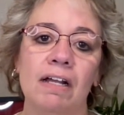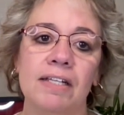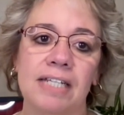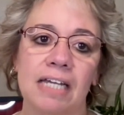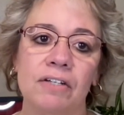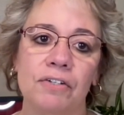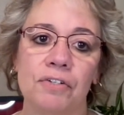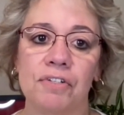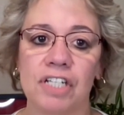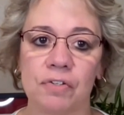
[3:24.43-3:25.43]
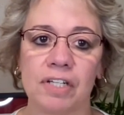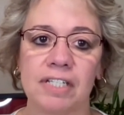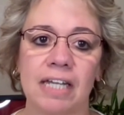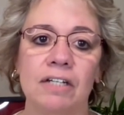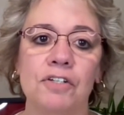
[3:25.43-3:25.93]
standards, your district
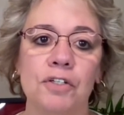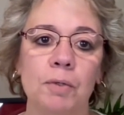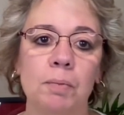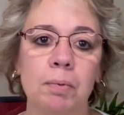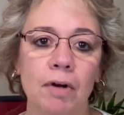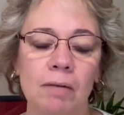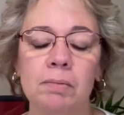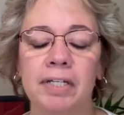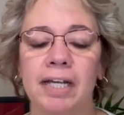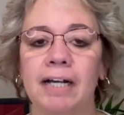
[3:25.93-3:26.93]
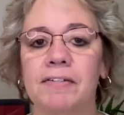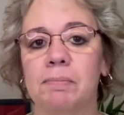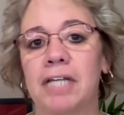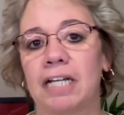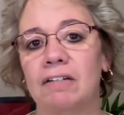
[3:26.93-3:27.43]
standards, you will probably have
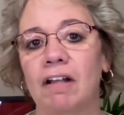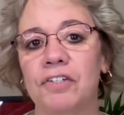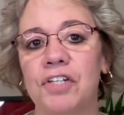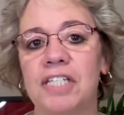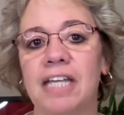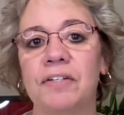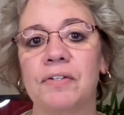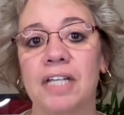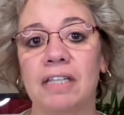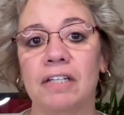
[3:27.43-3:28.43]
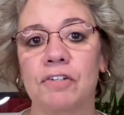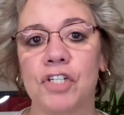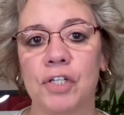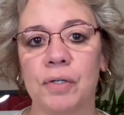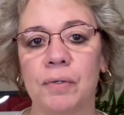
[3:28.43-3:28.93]
some technology standards in there
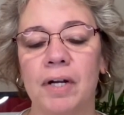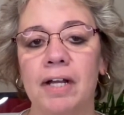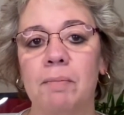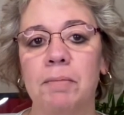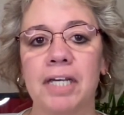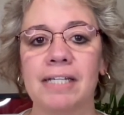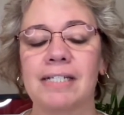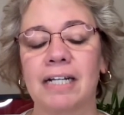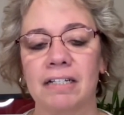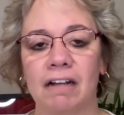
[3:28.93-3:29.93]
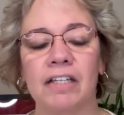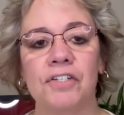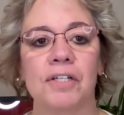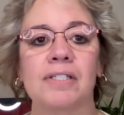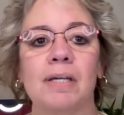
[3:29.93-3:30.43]
too, because
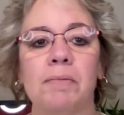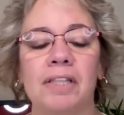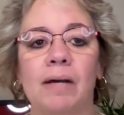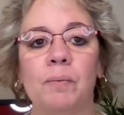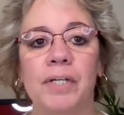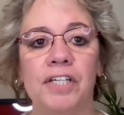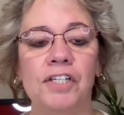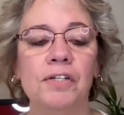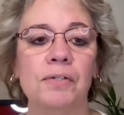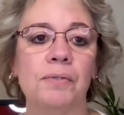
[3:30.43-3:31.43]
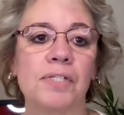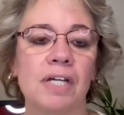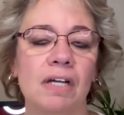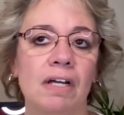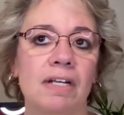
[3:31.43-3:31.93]
technology is something that we use
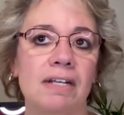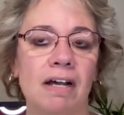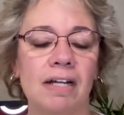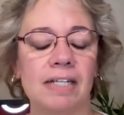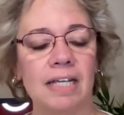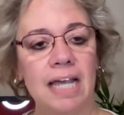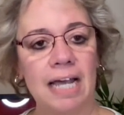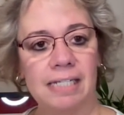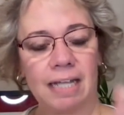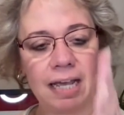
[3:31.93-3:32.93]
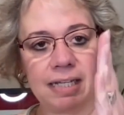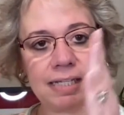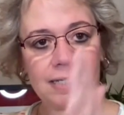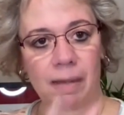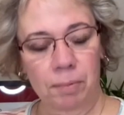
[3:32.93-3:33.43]
not as a
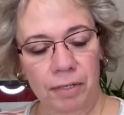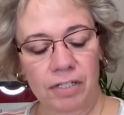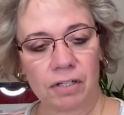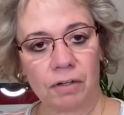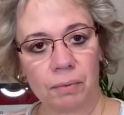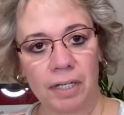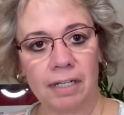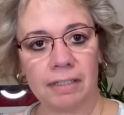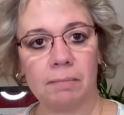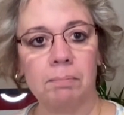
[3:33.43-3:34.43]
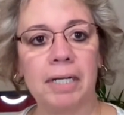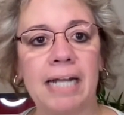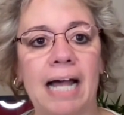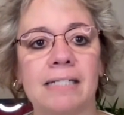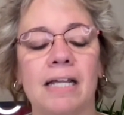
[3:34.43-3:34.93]
separate curriculum, but
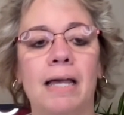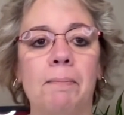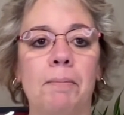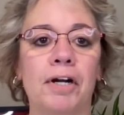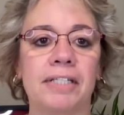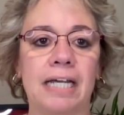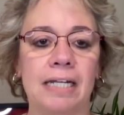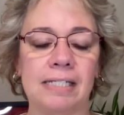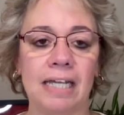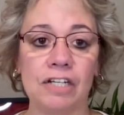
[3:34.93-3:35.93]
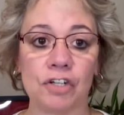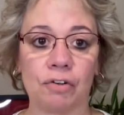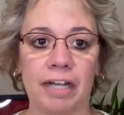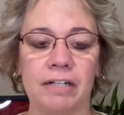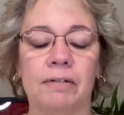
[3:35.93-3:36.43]
as in part that is
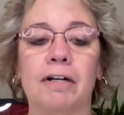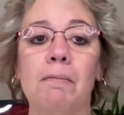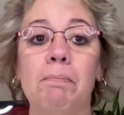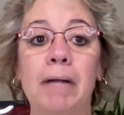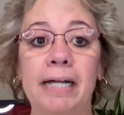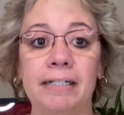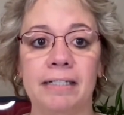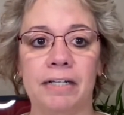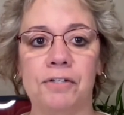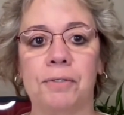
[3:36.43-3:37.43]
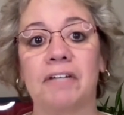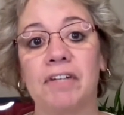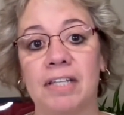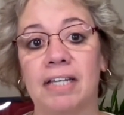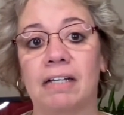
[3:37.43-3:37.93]
integrated or embedded into
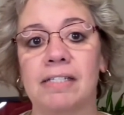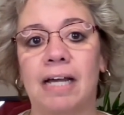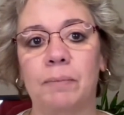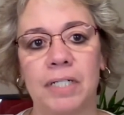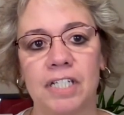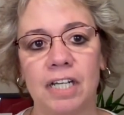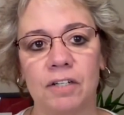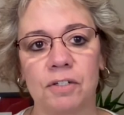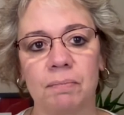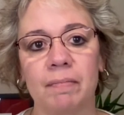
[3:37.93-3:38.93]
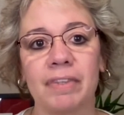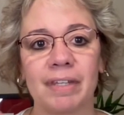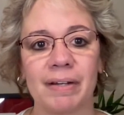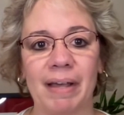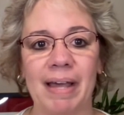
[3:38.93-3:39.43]
everything else that we teach.
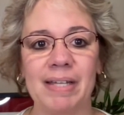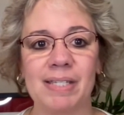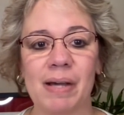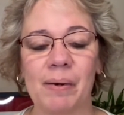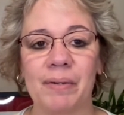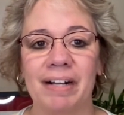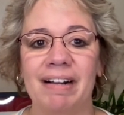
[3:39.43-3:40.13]
Okay, so